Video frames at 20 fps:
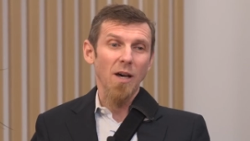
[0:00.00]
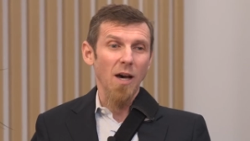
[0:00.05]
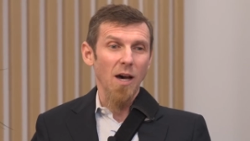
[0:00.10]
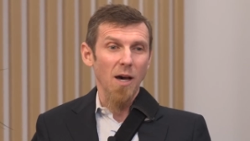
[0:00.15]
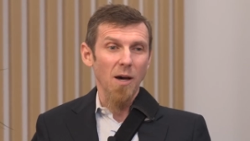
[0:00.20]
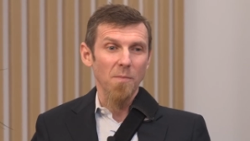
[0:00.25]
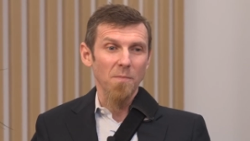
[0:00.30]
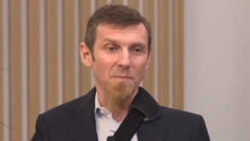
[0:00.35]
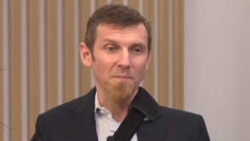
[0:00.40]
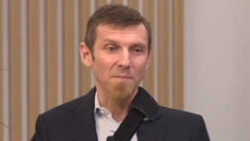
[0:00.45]

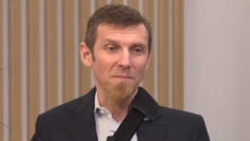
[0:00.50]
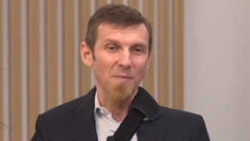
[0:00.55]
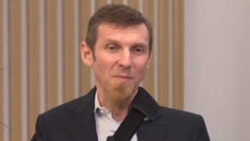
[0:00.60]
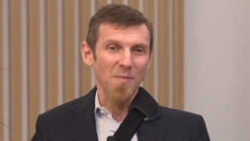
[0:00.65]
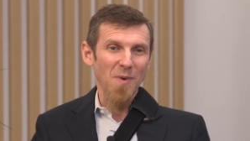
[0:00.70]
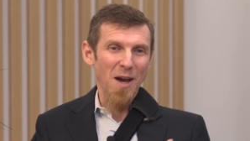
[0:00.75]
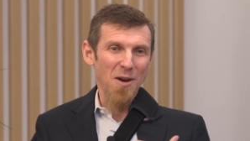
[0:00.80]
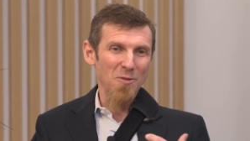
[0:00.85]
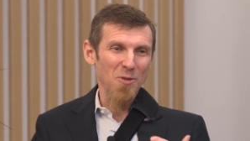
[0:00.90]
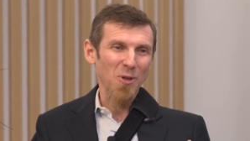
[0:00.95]
um,
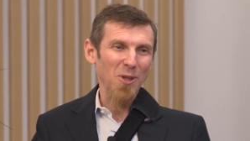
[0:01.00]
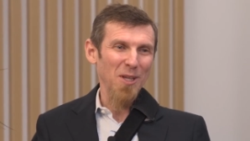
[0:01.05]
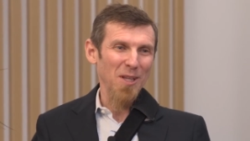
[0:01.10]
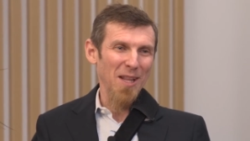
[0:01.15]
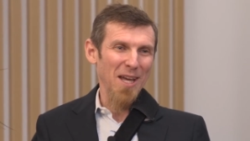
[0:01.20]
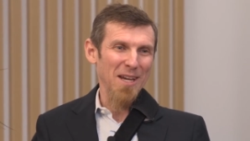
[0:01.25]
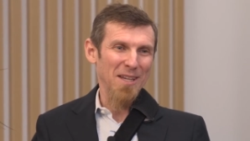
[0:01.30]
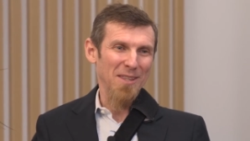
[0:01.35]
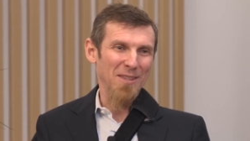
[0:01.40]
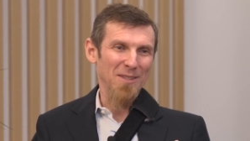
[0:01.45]
I really
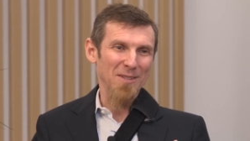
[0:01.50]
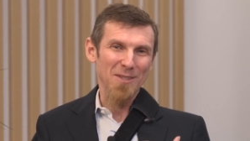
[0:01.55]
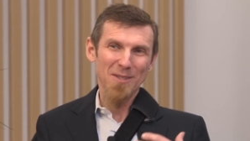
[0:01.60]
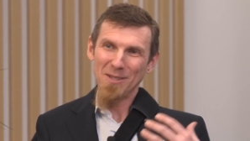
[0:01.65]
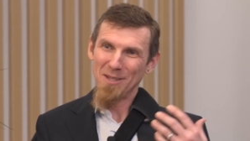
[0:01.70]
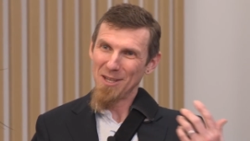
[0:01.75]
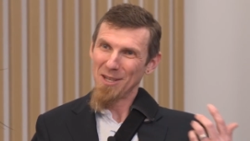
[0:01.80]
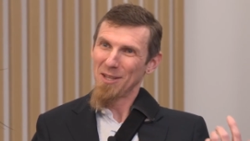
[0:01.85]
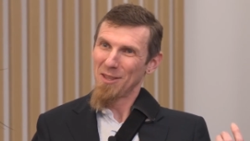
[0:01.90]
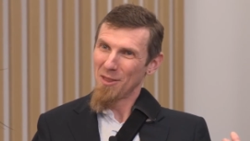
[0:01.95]
like
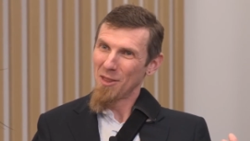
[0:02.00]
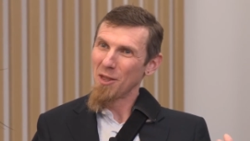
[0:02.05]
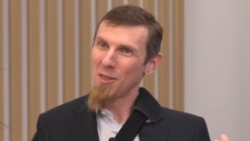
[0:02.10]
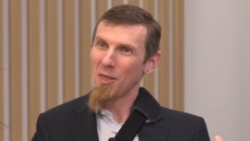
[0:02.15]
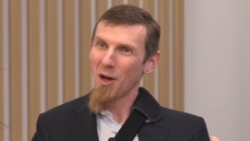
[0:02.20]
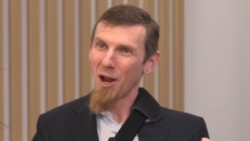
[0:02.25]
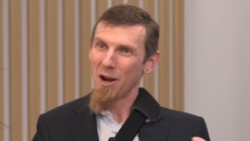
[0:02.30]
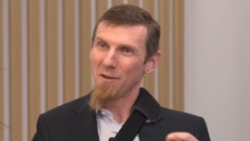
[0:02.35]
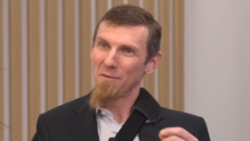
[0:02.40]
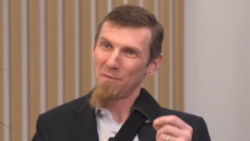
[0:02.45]
the, the
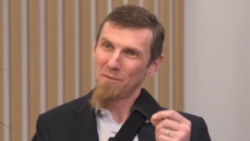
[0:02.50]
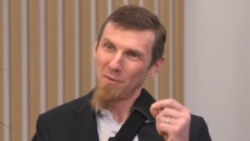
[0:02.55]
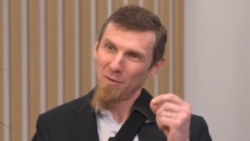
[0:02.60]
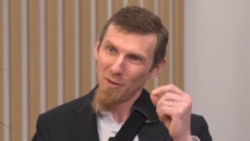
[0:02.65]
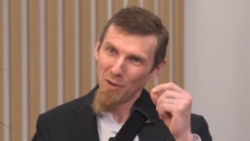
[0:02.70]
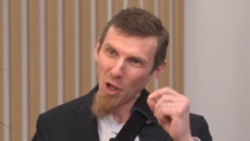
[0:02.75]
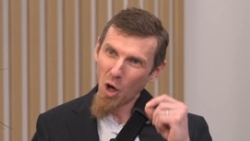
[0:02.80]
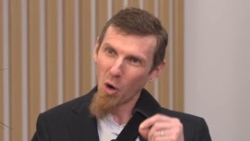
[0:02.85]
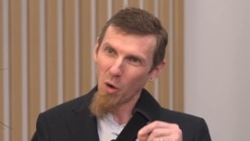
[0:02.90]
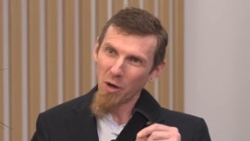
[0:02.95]
thought of
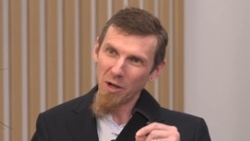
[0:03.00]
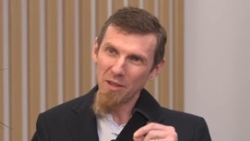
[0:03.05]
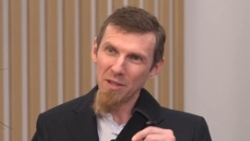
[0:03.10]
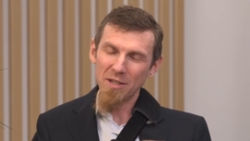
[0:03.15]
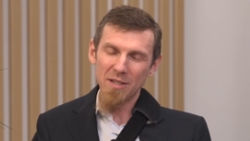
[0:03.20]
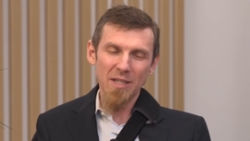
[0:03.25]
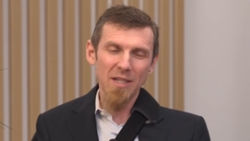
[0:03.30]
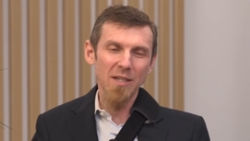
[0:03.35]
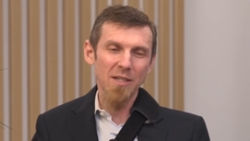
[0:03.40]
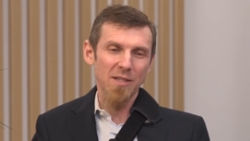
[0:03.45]
lowering
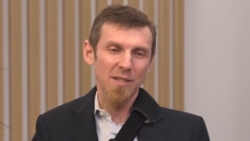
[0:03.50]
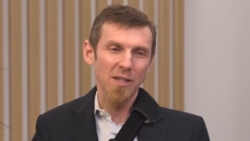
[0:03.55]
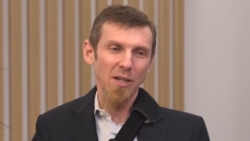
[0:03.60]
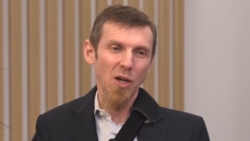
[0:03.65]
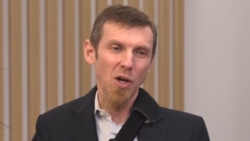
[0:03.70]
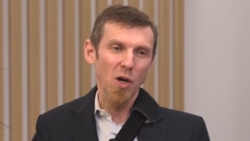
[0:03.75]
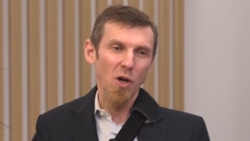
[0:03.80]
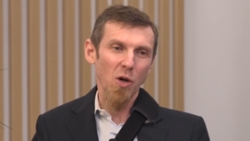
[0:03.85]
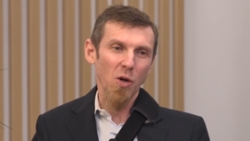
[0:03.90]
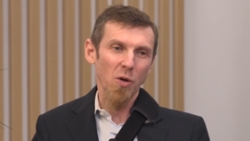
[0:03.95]
the
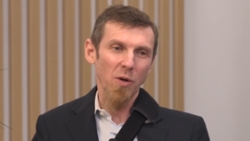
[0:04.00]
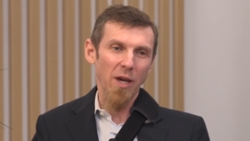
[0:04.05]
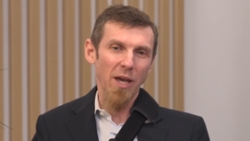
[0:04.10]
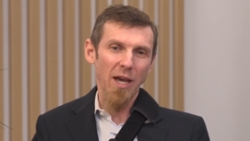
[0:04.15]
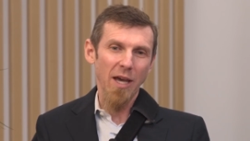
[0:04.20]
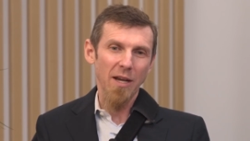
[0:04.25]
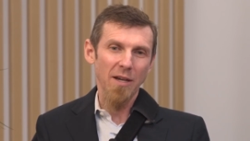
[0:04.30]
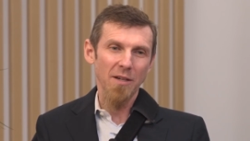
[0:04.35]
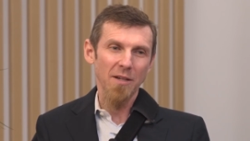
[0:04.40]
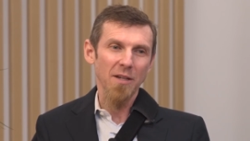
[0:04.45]
TCO
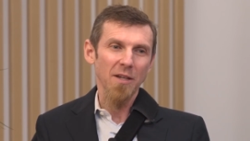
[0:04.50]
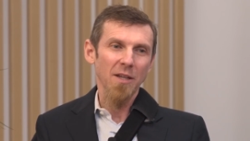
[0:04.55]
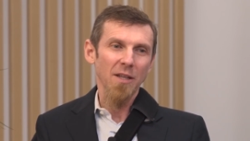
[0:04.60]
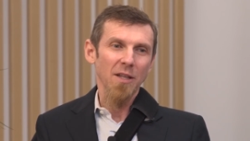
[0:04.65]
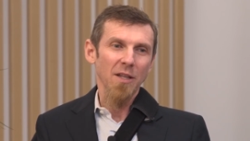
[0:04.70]
and